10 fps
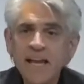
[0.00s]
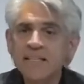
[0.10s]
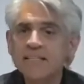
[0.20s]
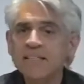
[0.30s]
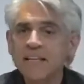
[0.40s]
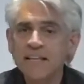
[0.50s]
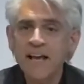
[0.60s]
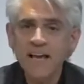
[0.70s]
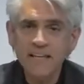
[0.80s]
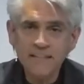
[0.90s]
cast
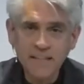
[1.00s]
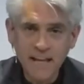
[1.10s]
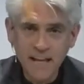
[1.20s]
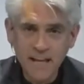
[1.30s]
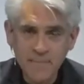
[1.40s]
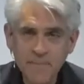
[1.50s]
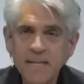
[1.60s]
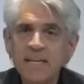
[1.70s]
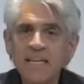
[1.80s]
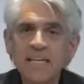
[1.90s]
thy
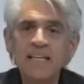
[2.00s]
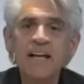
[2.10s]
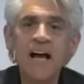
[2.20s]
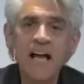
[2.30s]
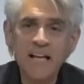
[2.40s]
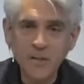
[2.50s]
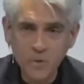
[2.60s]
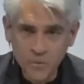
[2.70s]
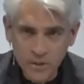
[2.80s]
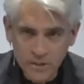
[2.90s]
time in
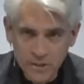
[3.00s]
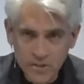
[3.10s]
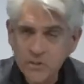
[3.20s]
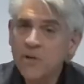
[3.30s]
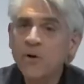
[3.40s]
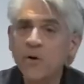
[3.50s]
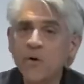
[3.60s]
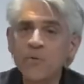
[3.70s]
idle words,